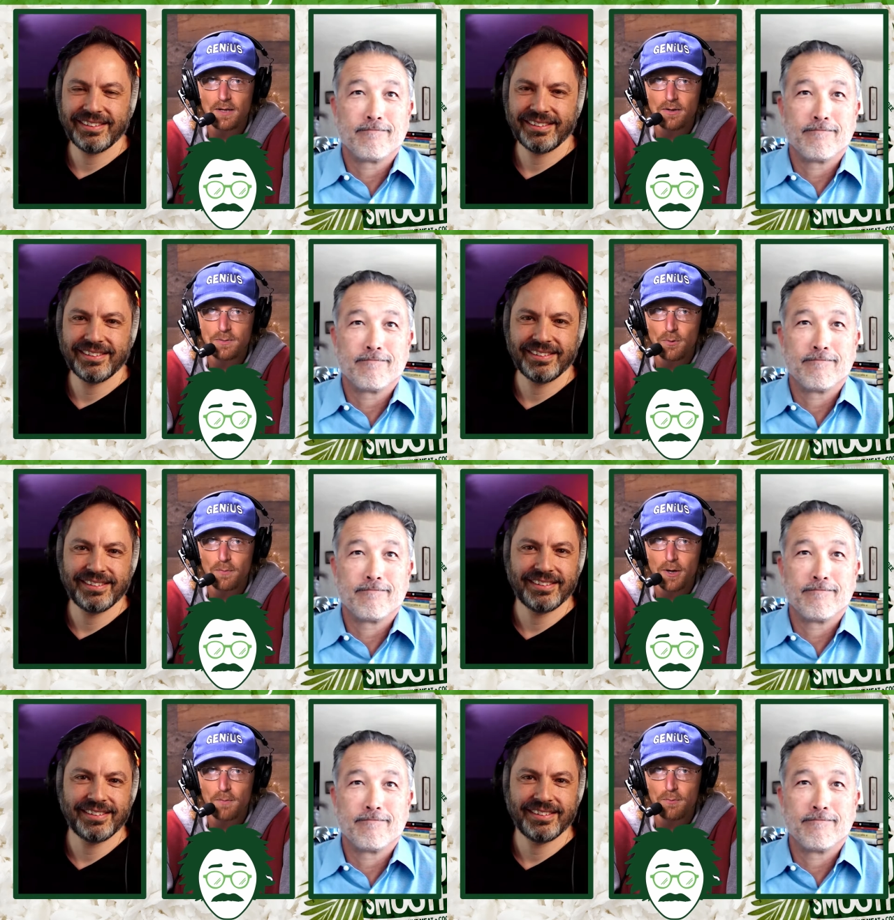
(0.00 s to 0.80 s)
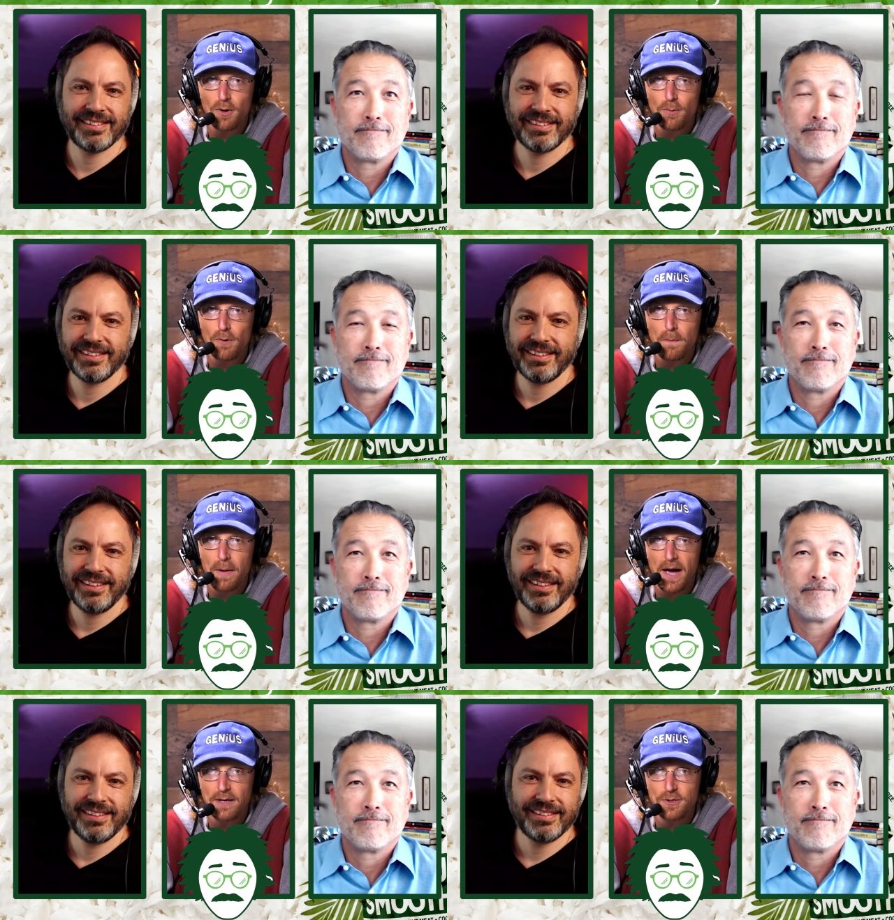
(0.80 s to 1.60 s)
Speaker 1: us more about
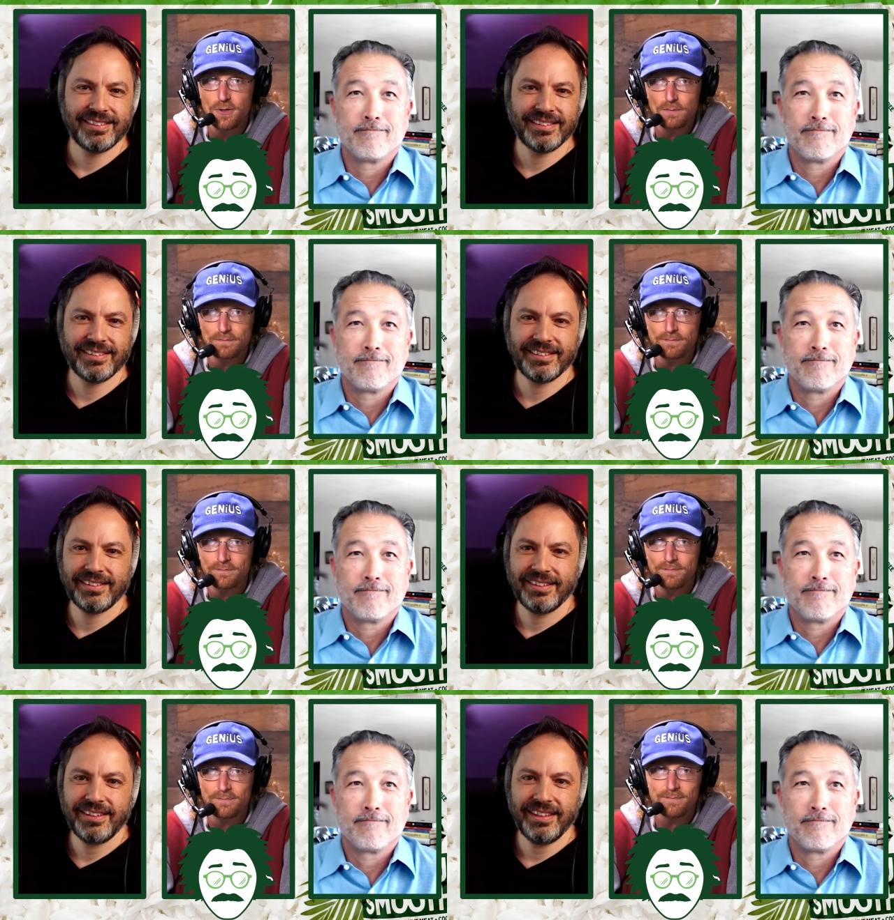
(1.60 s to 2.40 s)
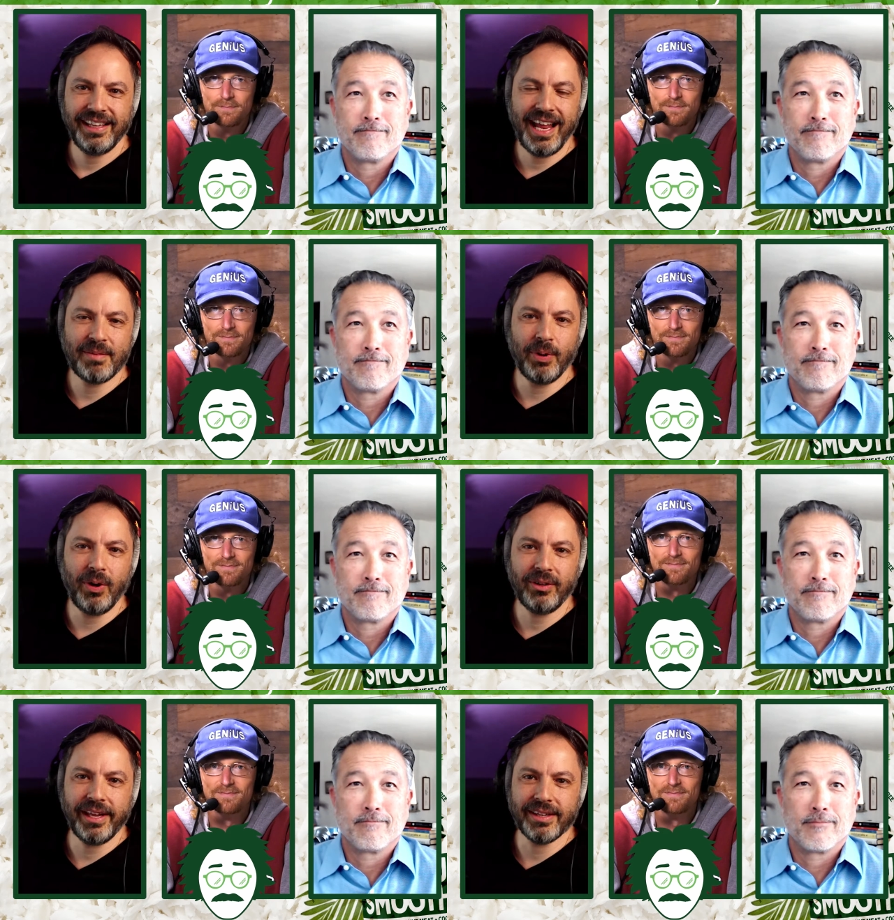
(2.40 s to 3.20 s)
Promomash.
Speaker 2: It had
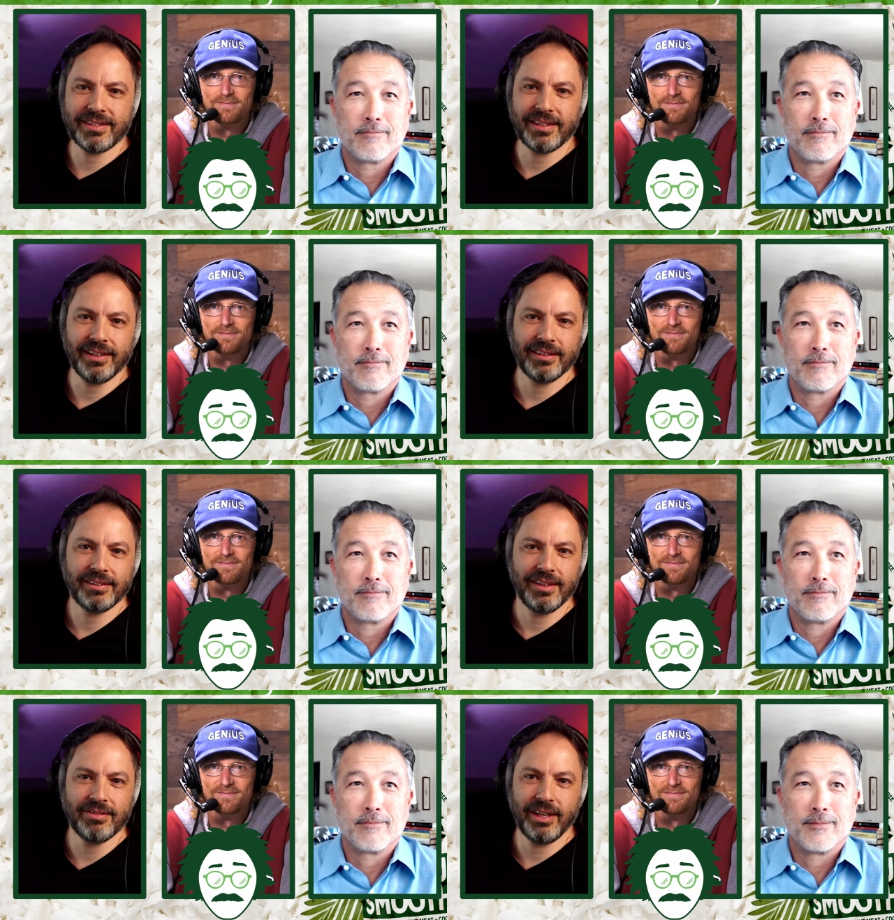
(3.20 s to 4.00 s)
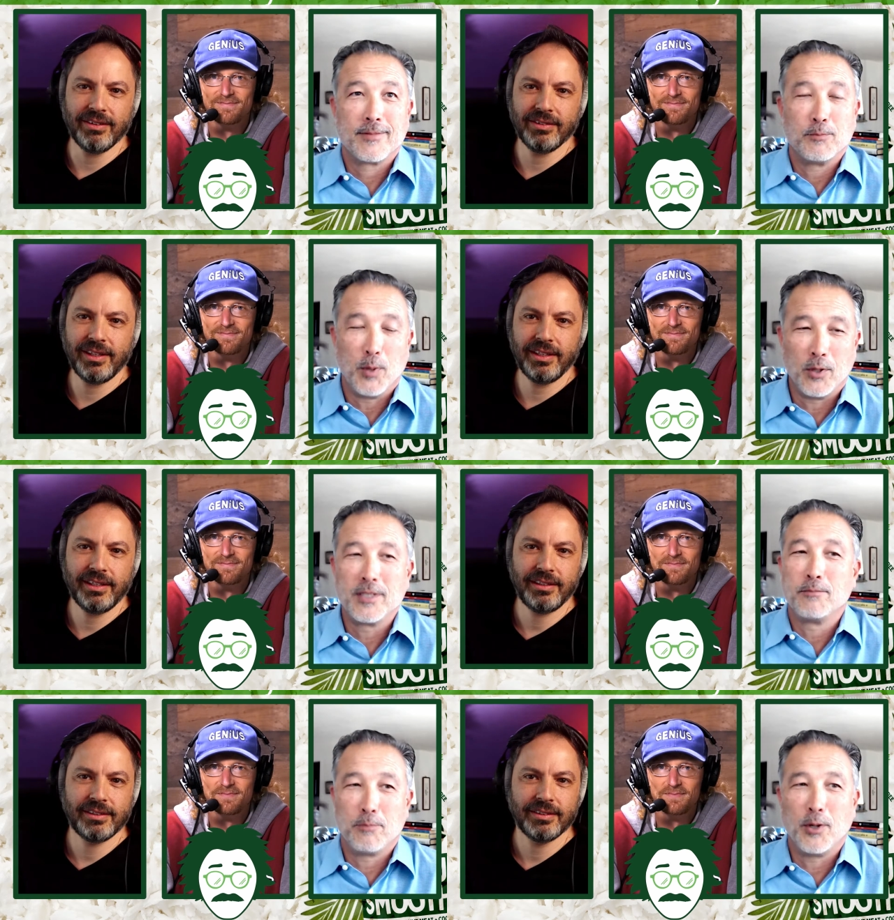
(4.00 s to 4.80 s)
pole dancing
Speaker 3: involved.
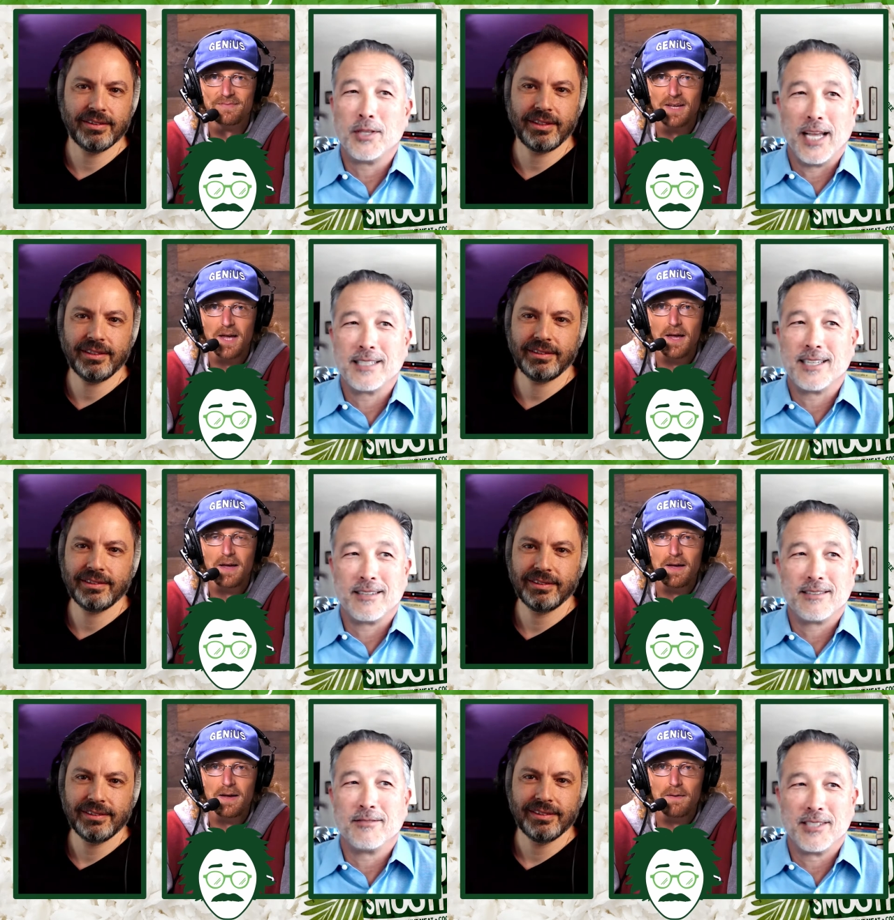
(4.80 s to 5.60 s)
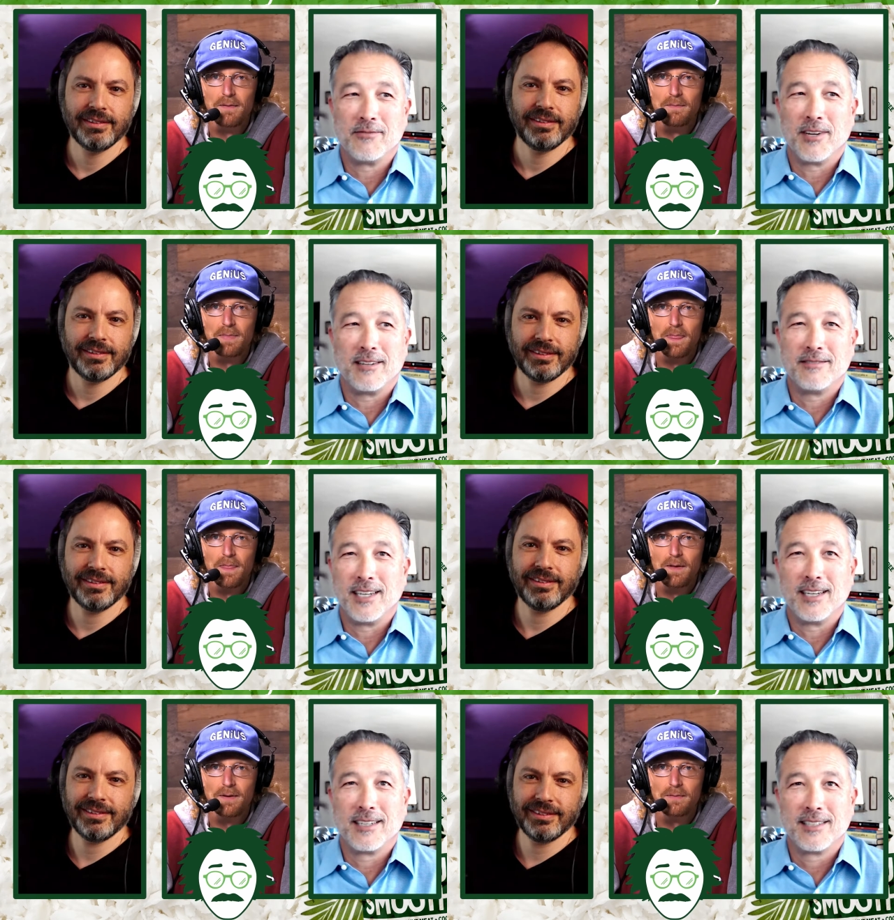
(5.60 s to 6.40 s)
Pole, pole dancing was
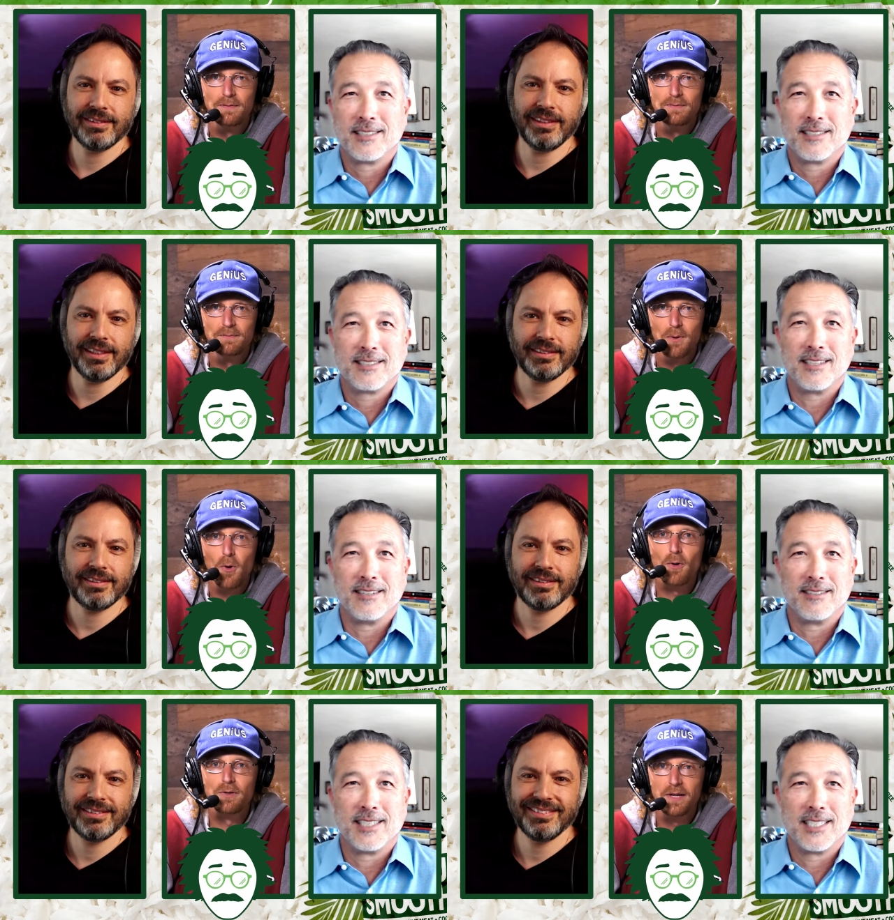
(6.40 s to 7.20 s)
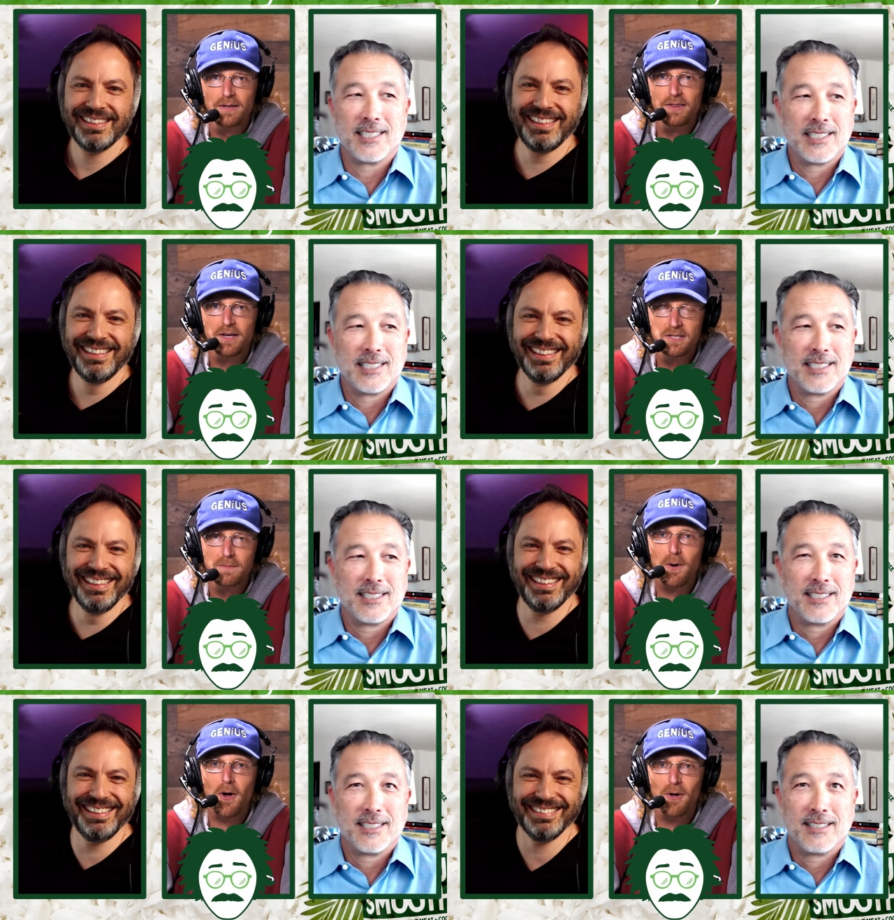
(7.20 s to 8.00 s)
involved, yeah. yeah. Pole so, da-
Speaker 1: I thought you said
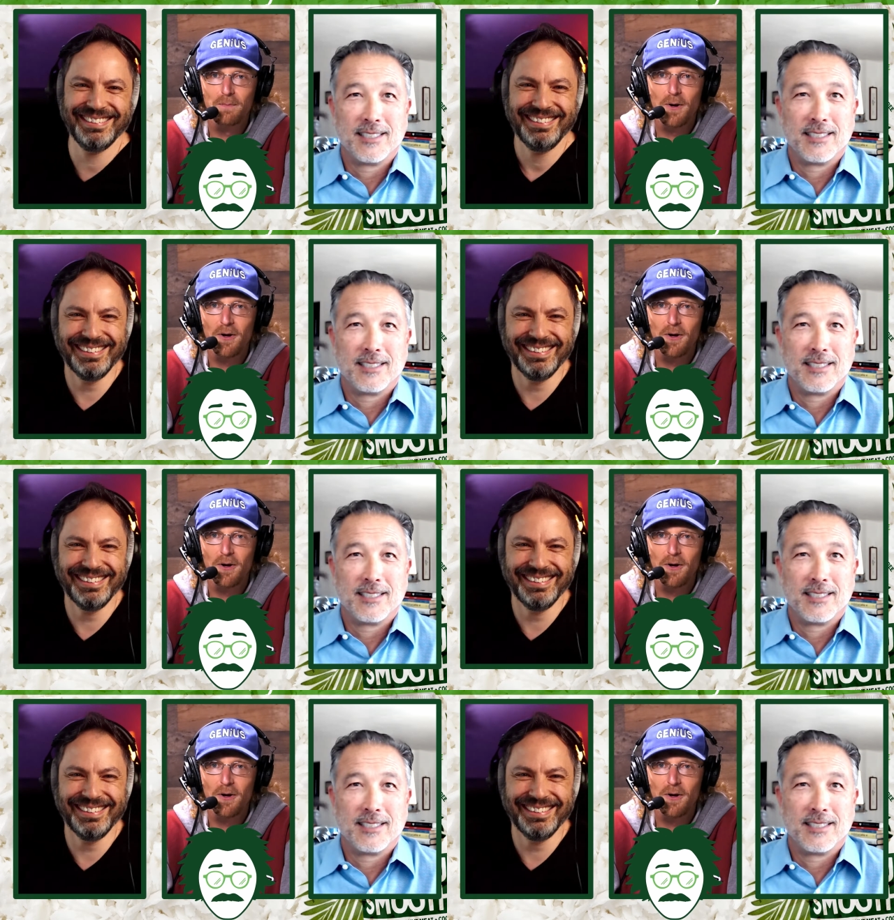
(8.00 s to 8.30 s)
Paul Paul